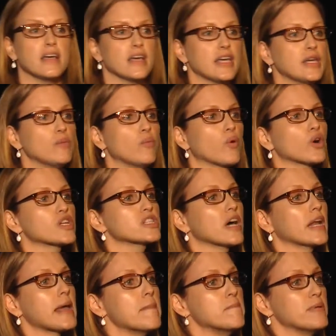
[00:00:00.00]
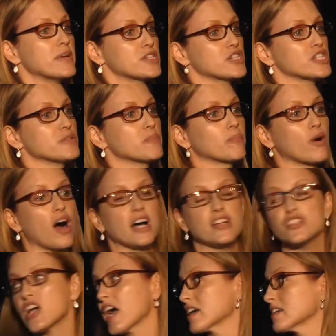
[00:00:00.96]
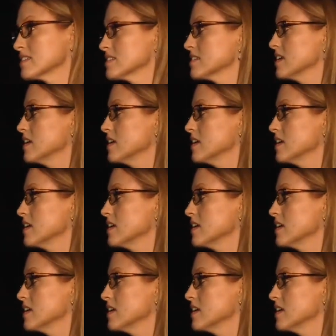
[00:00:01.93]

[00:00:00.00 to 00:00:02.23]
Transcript: He works on ambitious projects.